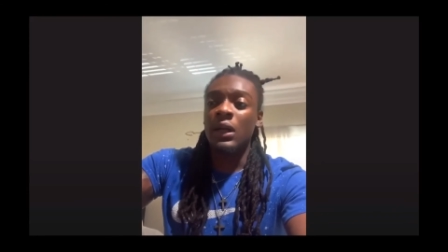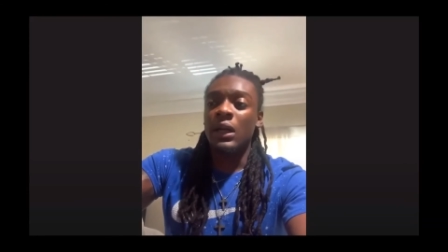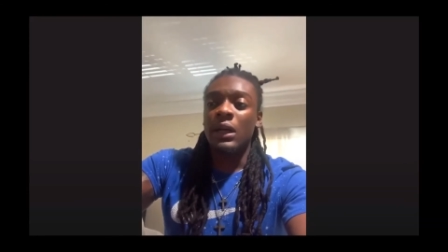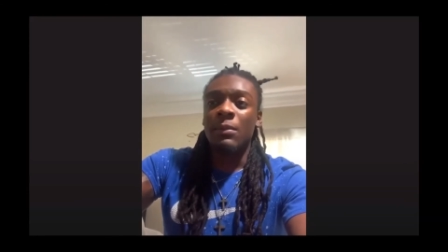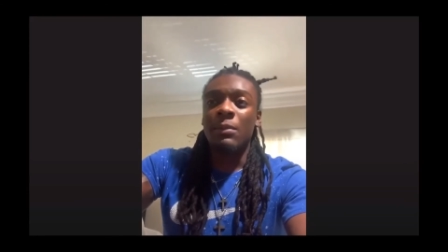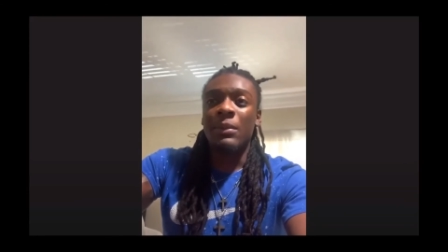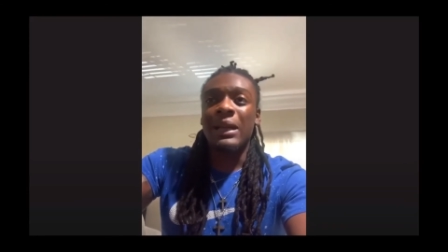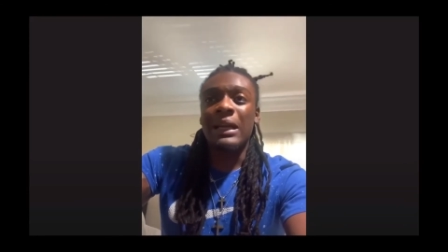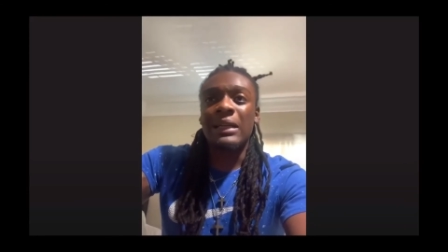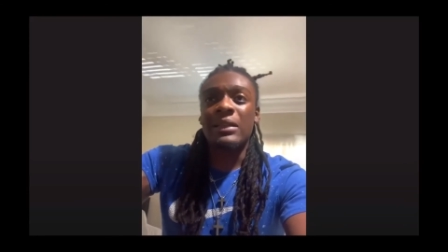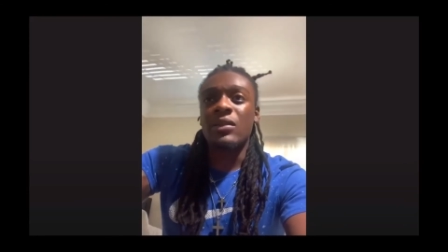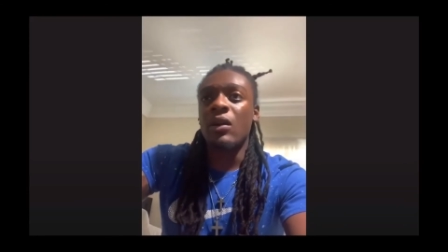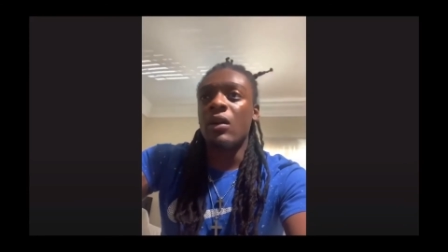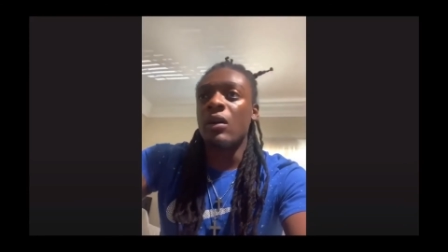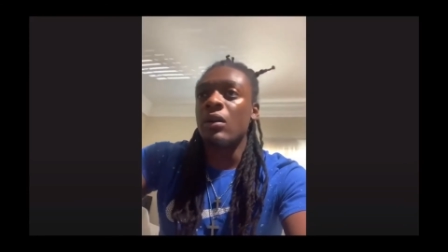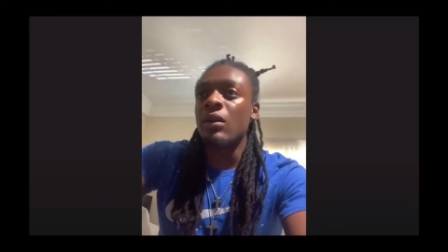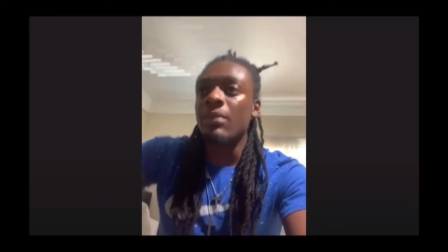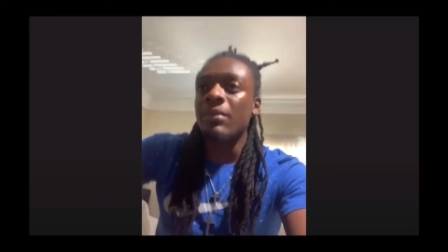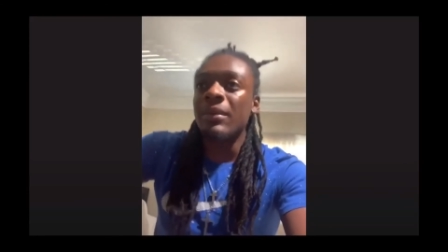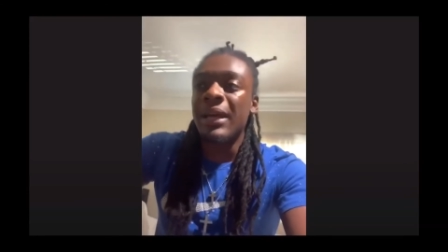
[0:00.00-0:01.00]
But I told
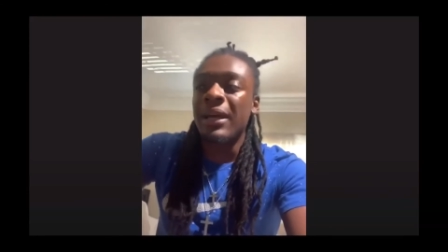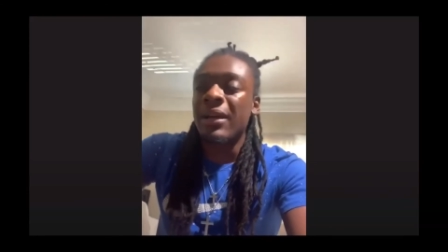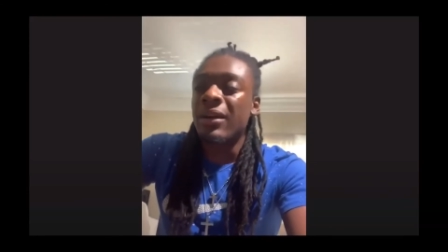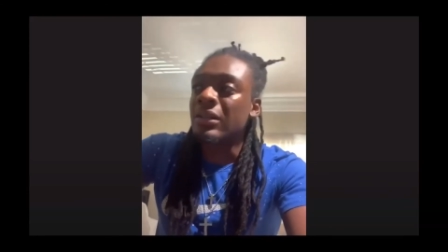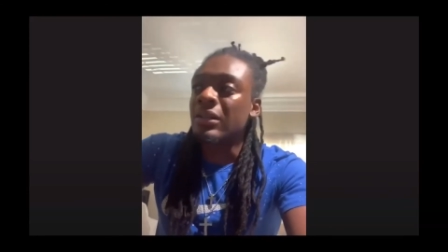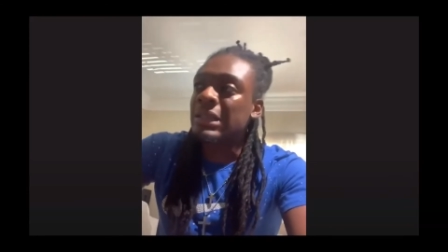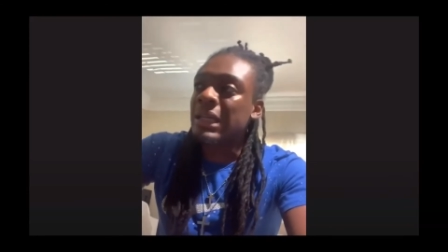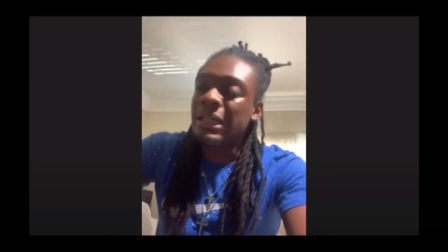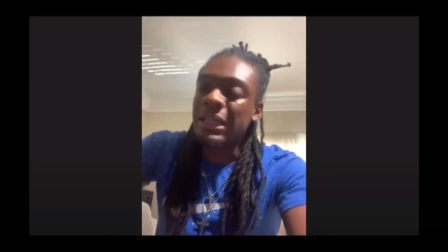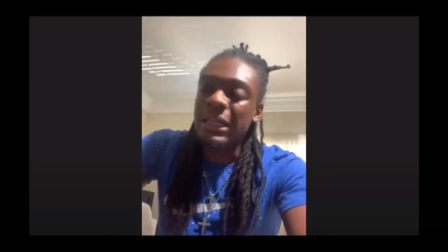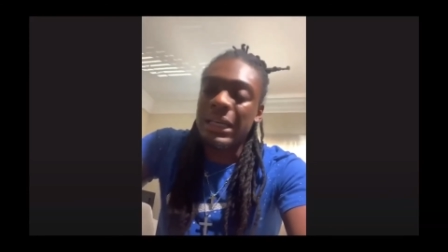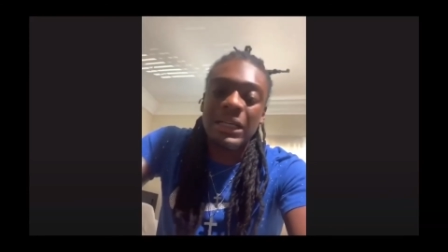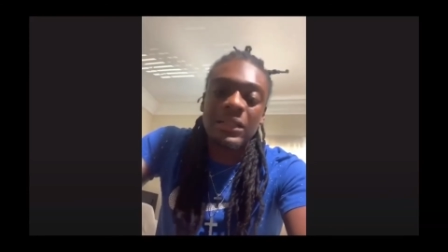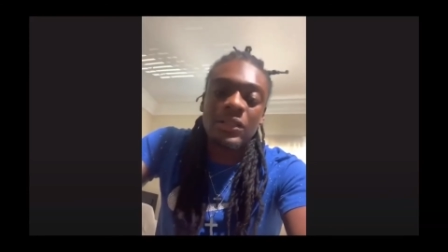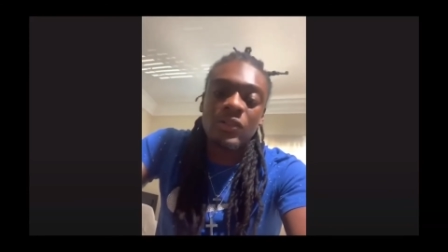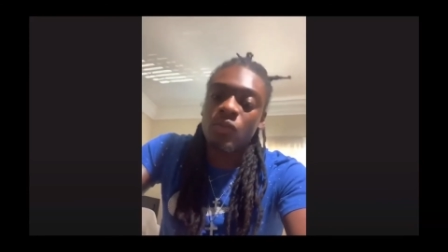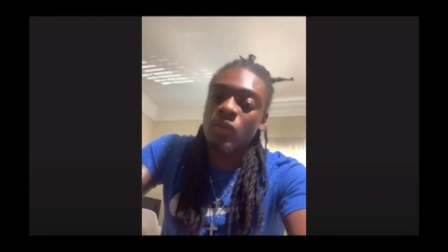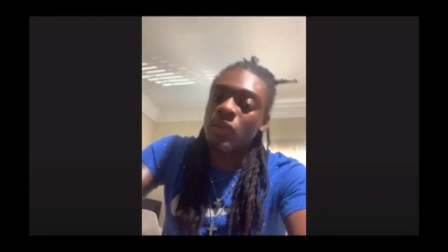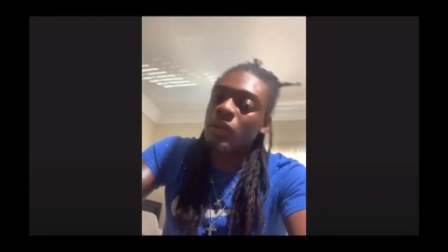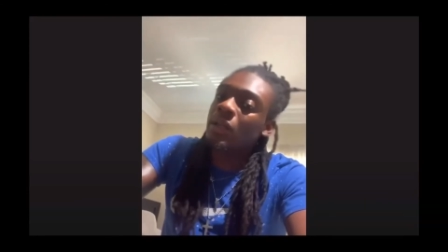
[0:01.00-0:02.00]
him, like, Coach, I think I just
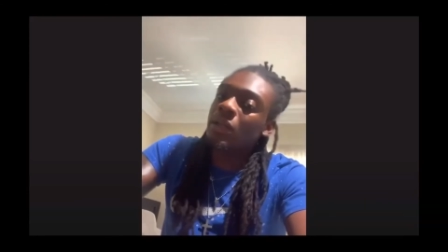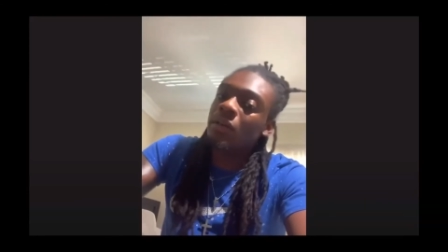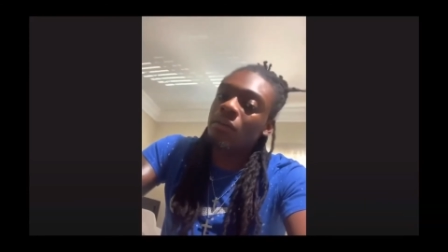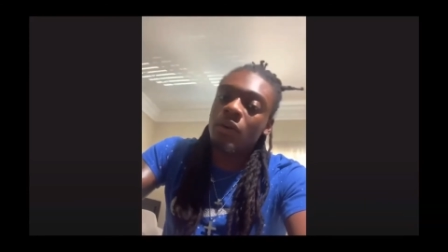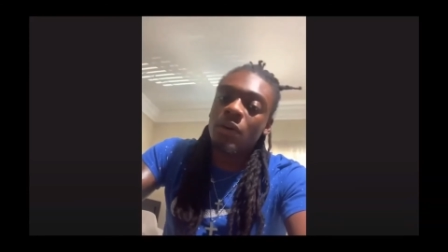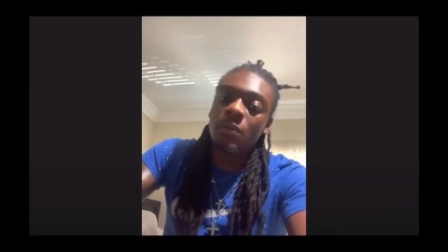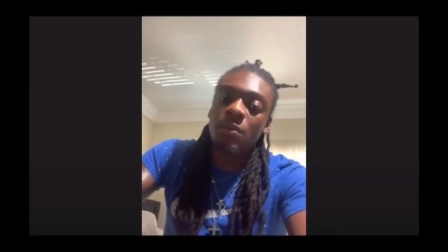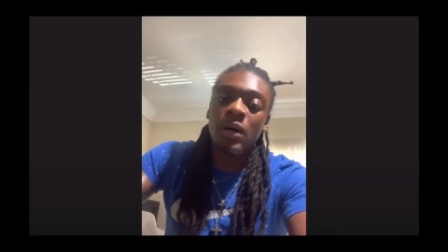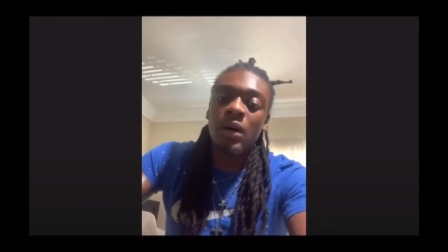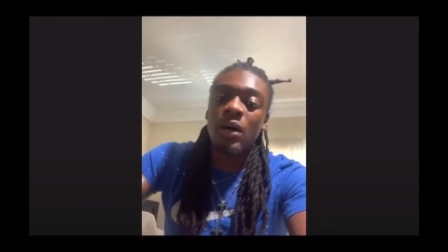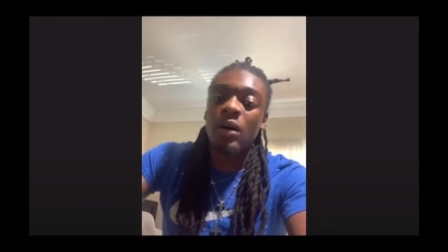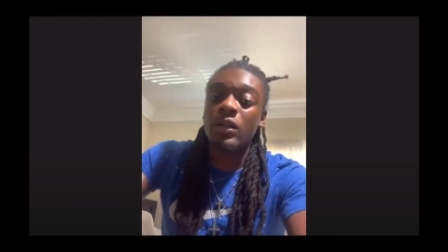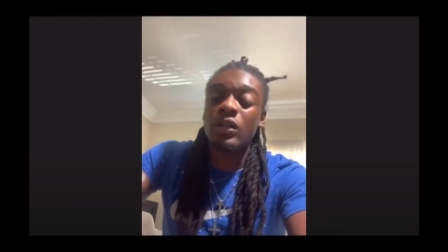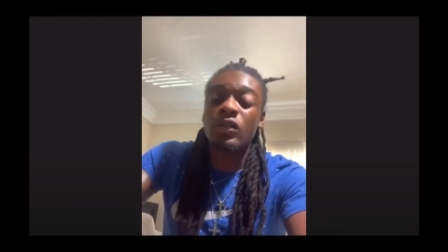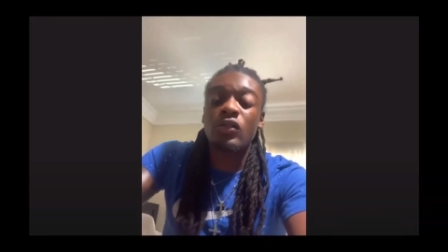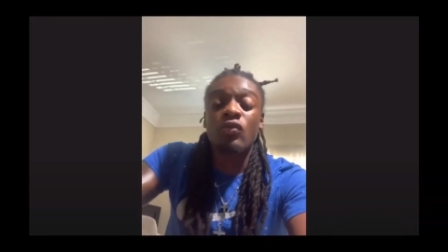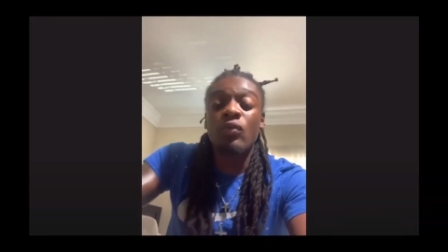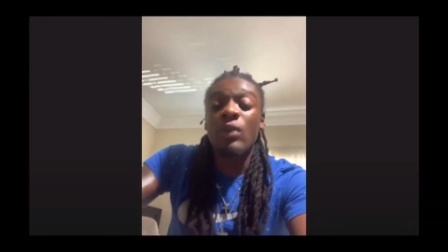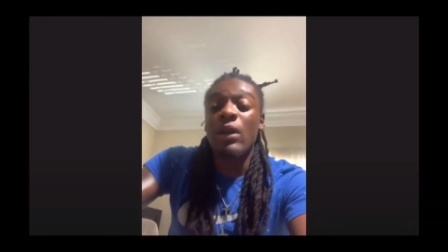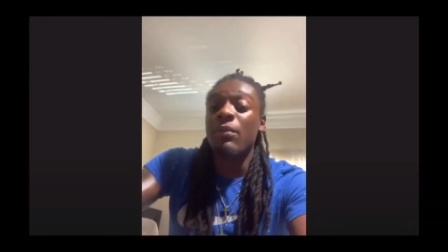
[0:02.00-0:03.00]
want to give up ball. This is
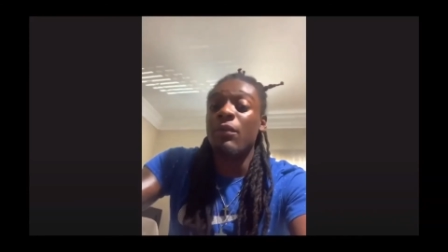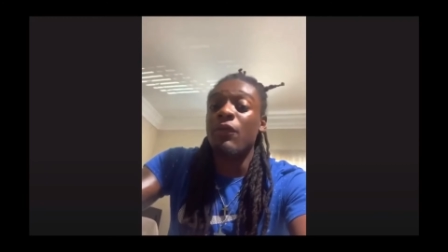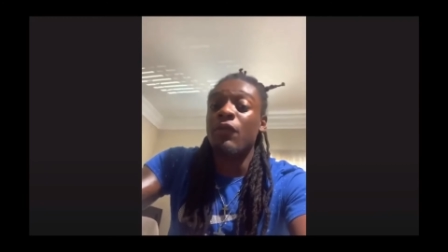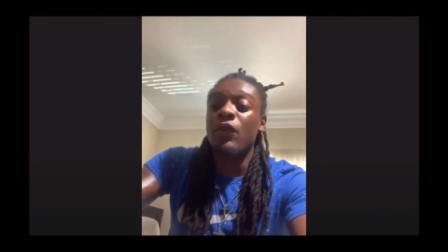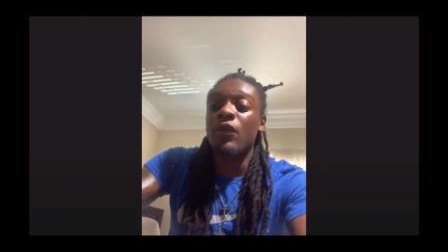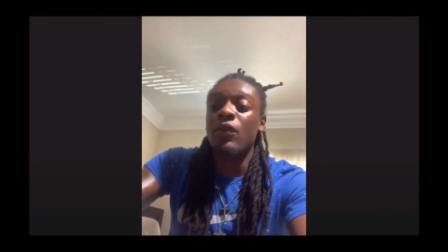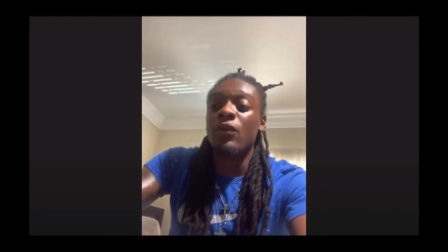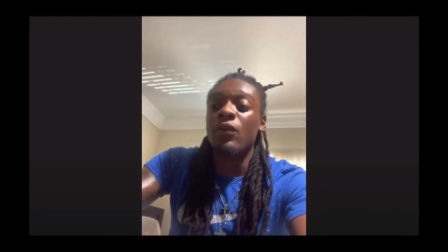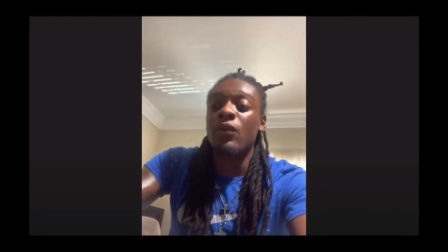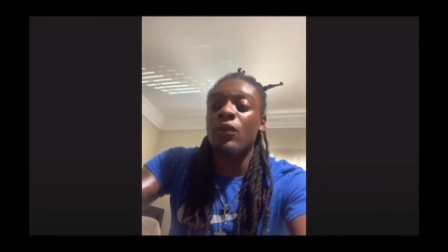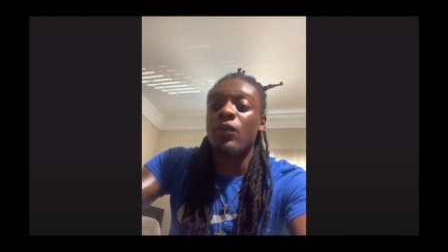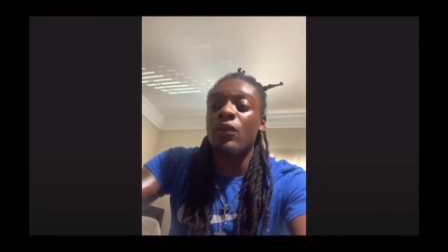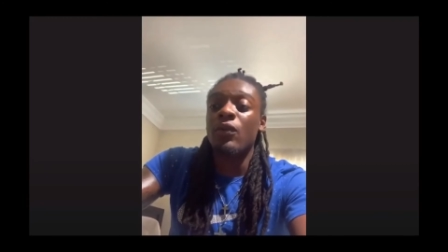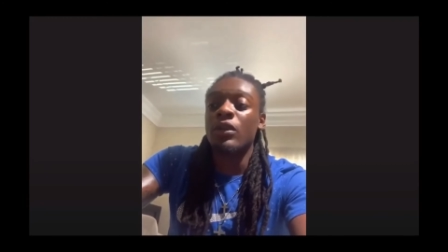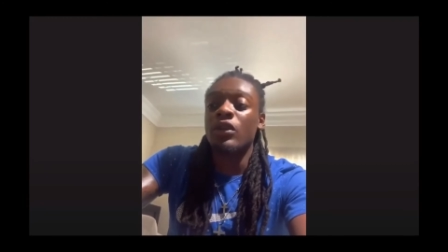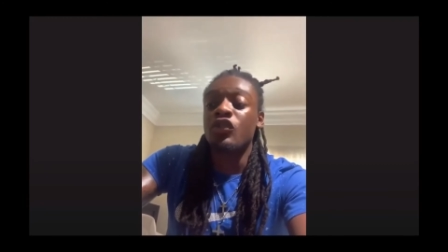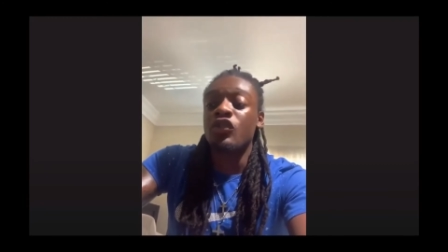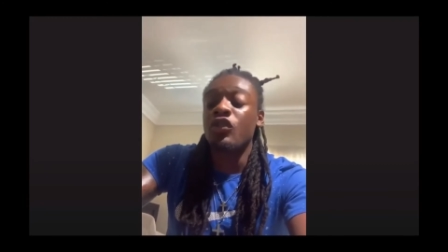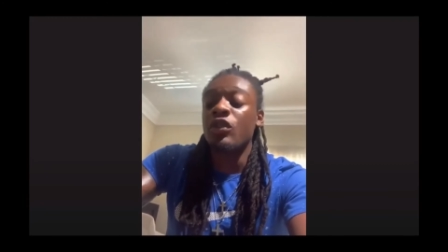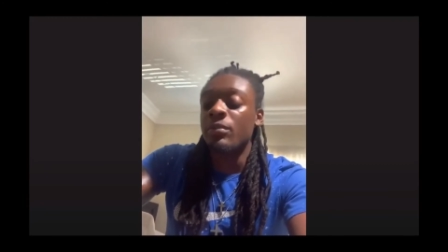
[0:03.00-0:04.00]
right before
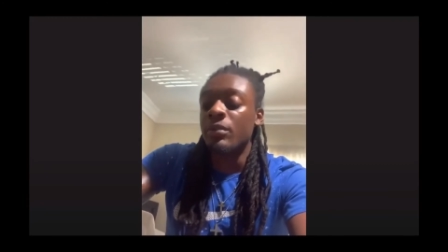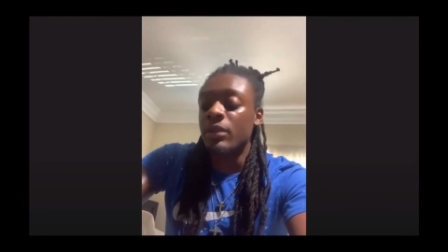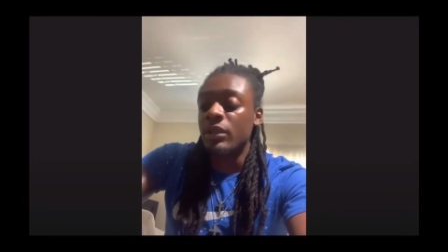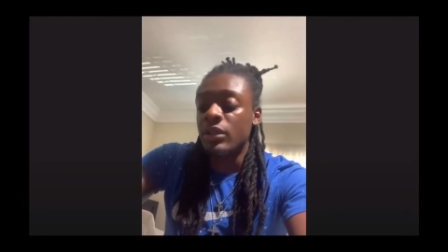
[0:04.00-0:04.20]
scrimmage.